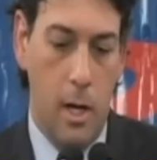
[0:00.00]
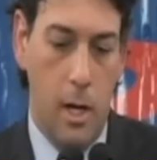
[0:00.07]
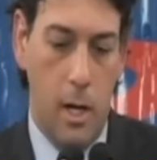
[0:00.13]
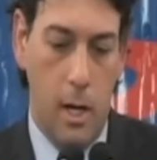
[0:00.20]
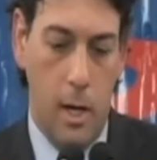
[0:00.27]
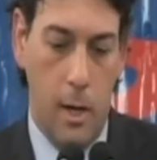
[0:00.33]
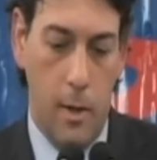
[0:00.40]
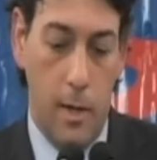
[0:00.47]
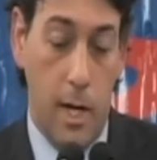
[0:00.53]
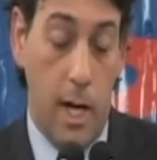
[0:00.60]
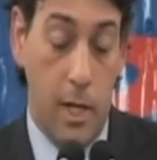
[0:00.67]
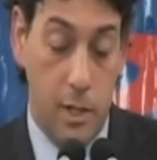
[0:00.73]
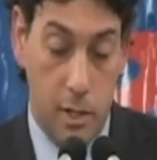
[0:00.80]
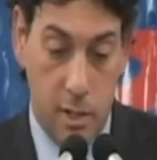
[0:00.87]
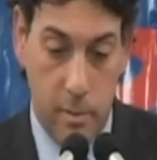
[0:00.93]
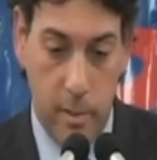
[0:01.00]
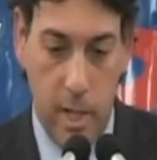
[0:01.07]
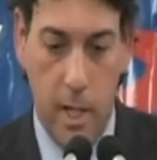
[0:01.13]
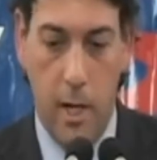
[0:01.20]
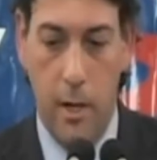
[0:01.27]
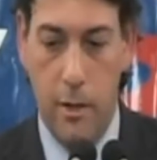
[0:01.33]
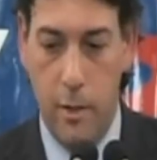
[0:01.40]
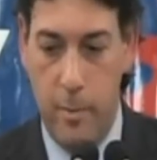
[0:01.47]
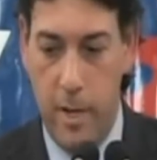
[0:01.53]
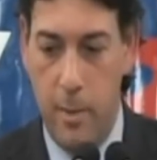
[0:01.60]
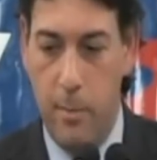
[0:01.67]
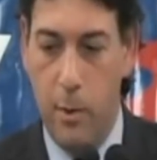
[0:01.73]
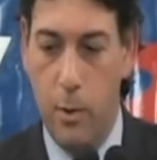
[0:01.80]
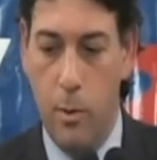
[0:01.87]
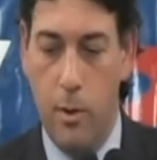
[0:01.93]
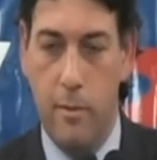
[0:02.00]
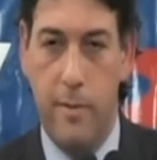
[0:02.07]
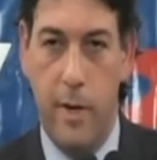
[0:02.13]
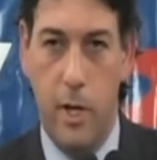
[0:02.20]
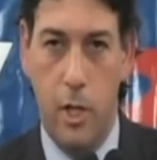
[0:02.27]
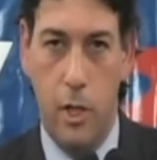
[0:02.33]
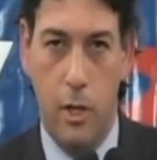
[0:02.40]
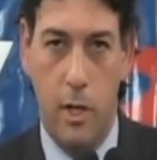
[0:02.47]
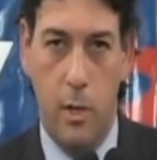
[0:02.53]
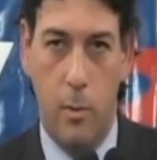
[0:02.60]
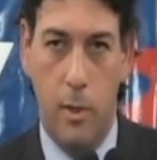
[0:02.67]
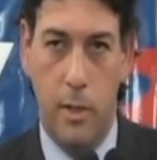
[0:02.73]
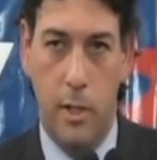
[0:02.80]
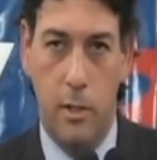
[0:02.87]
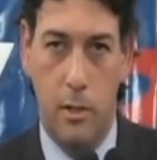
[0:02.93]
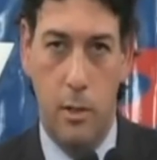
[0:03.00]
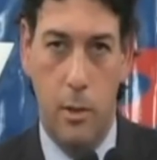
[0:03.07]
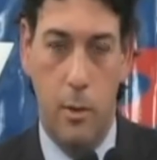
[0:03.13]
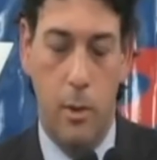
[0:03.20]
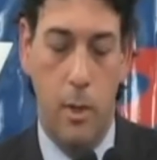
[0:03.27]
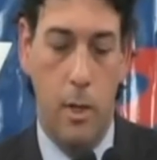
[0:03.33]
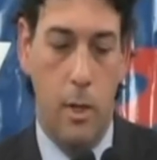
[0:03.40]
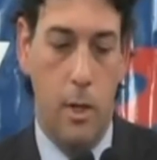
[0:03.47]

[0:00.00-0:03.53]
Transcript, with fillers: uh, not just me, other people who are very good at what they do.